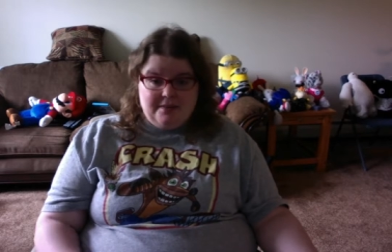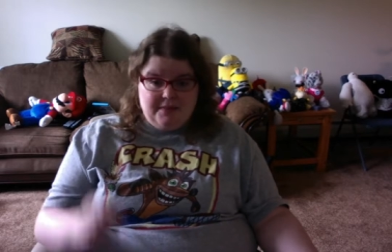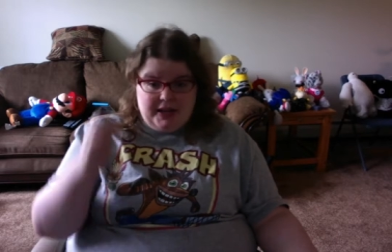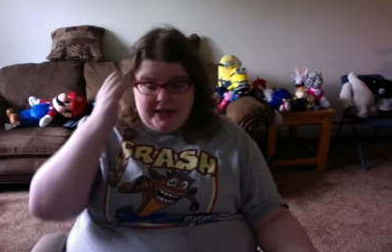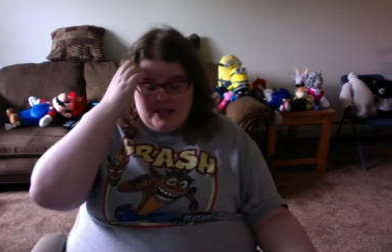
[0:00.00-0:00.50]

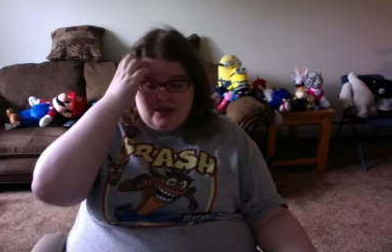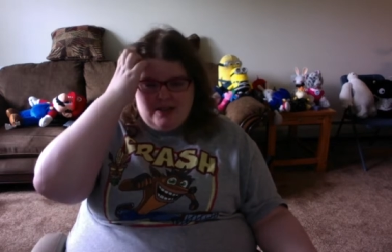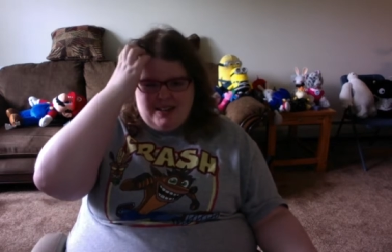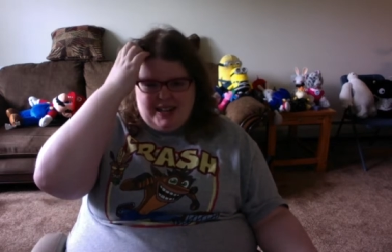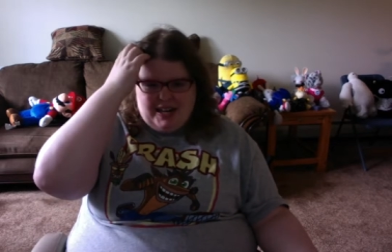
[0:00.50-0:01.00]
I get
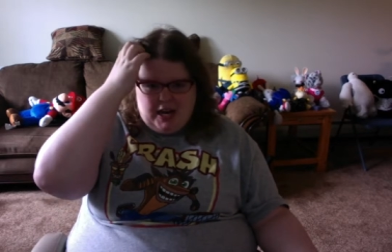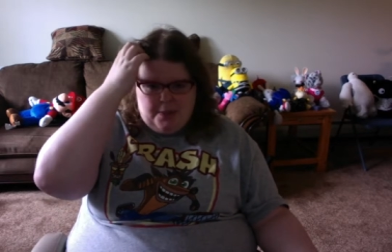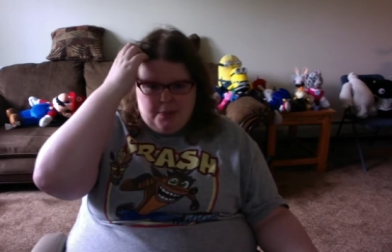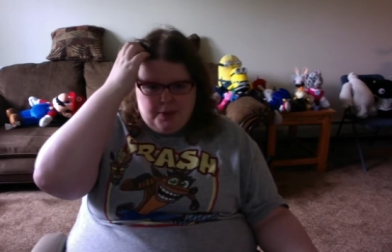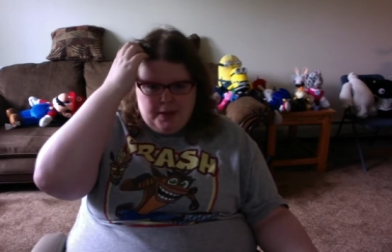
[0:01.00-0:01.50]
like a
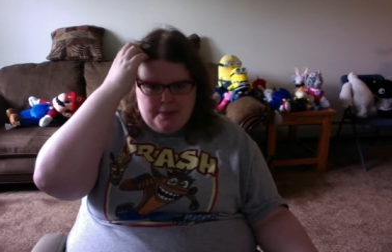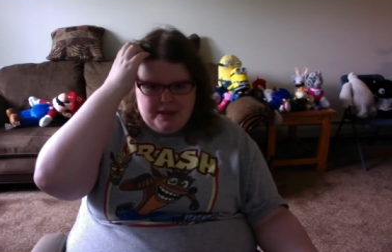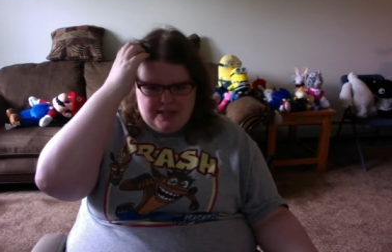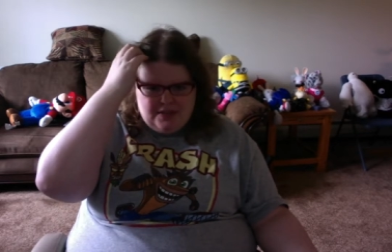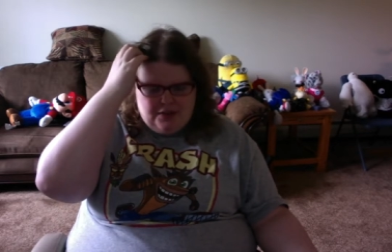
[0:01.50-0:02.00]
couple
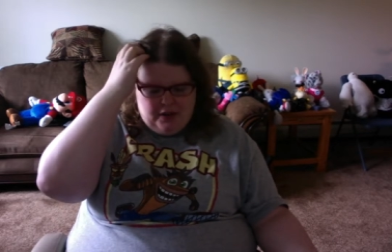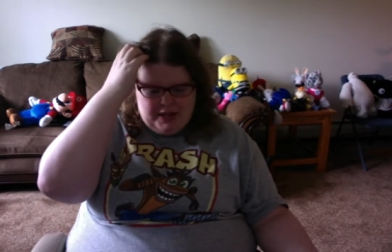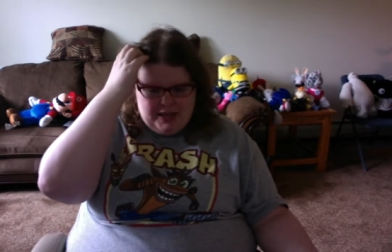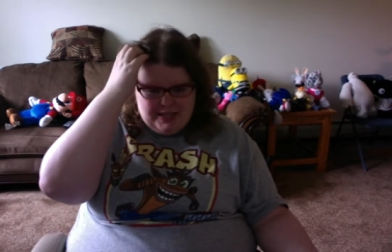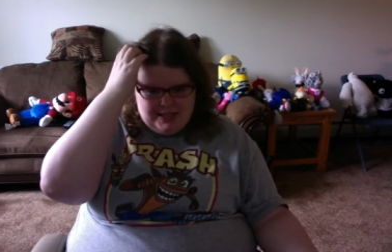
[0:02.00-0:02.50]
PBS
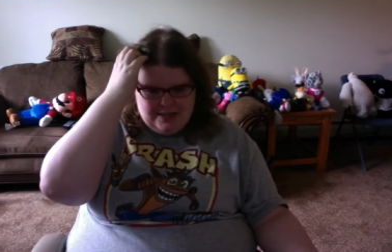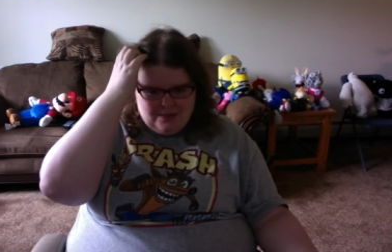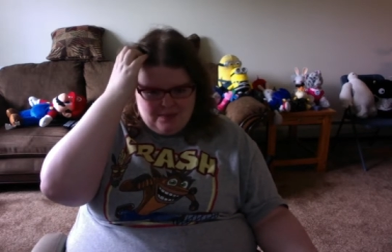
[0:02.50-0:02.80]
affiliates,